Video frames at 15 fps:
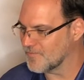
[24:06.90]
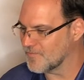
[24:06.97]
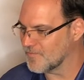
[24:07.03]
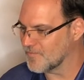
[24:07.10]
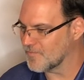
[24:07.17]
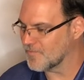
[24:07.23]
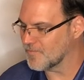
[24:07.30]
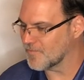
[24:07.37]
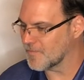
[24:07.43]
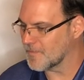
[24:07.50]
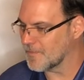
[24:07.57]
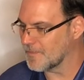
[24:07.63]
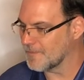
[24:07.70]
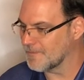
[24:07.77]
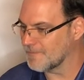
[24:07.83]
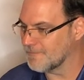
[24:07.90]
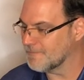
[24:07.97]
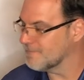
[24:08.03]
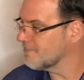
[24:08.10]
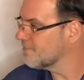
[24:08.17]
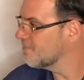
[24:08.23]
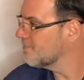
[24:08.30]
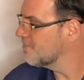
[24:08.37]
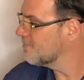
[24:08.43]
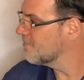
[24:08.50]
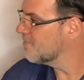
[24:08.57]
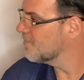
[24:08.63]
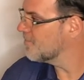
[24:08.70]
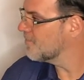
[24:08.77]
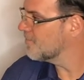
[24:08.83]

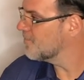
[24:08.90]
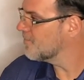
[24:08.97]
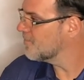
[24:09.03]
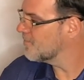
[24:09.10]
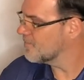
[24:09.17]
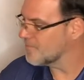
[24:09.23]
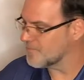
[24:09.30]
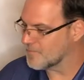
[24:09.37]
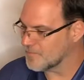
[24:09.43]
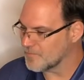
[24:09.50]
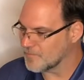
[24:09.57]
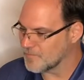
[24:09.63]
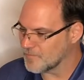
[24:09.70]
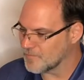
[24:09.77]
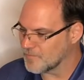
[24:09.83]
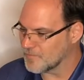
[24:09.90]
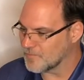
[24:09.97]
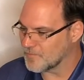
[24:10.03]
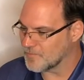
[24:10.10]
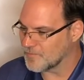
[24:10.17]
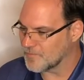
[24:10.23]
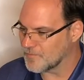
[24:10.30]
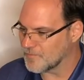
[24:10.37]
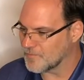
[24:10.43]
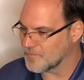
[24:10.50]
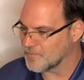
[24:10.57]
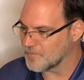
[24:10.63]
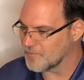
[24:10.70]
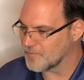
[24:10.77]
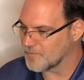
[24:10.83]

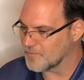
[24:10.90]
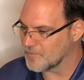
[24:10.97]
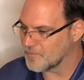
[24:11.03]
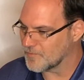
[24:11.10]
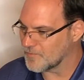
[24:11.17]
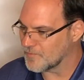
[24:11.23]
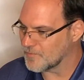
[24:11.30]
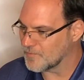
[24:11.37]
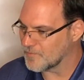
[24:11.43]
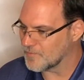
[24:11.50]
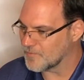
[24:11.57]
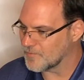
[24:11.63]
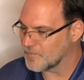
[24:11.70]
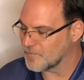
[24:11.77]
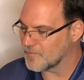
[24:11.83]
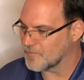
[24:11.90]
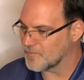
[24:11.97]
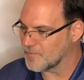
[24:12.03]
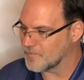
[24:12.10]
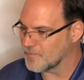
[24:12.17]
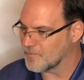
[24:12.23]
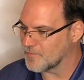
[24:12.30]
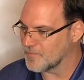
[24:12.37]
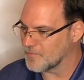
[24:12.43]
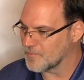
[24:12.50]
(silent)